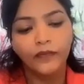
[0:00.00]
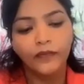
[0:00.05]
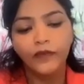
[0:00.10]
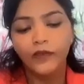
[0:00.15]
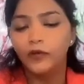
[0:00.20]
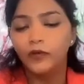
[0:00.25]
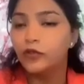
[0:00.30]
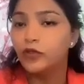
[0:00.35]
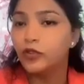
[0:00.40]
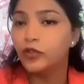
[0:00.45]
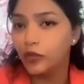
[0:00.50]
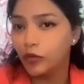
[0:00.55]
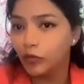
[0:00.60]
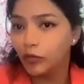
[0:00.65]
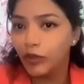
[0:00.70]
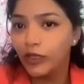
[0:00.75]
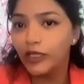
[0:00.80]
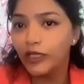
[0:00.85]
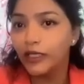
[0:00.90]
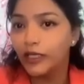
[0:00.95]
you should
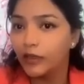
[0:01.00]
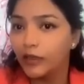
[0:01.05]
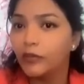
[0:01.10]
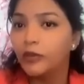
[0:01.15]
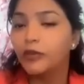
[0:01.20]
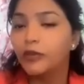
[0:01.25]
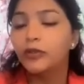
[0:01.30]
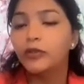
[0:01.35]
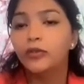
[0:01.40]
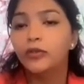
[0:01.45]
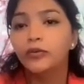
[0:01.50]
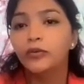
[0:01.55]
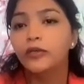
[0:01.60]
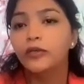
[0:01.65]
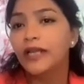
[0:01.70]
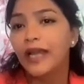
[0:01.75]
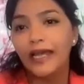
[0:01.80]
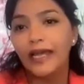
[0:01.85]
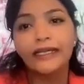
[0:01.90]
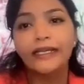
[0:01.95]
be able to
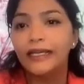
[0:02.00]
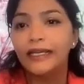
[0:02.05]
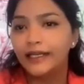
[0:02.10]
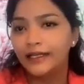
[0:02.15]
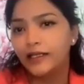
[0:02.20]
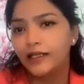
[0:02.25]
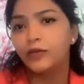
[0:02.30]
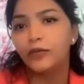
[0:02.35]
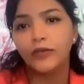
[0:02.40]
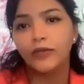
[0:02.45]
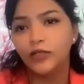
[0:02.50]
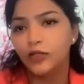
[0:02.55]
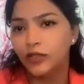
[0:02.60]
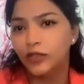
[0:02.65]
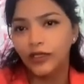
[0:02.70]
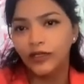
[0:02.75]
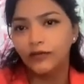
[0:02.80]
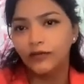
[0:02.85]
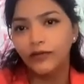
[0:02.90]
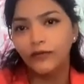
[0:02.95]
crack any
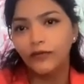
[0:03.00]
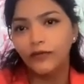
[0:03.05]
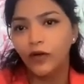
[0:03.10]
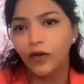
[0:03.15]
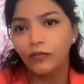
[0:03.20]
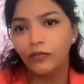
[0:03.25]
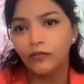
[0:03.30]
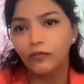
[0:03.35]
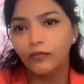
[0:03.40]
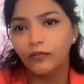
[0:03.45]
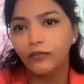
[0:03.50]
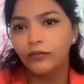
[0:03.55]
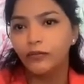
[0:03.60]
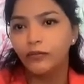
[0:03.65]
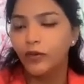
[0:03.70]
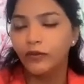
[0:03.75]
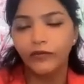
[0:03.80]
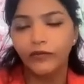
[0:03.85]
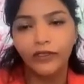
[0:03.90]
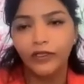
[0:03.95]
question given from
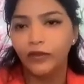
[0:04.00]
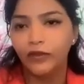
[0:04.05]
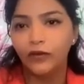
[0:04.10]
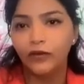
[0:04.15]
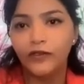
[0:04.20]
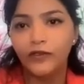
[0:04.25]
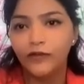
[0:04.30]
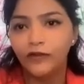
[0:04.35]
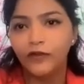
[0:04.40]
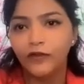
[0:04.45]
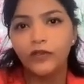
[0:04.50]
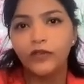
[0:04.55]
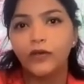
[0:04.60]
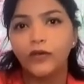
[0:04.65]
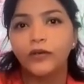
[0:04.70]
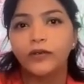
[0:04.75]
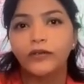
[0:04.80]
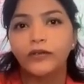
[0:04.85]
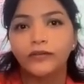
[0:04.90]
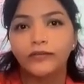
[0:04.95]
profit and loss for sure.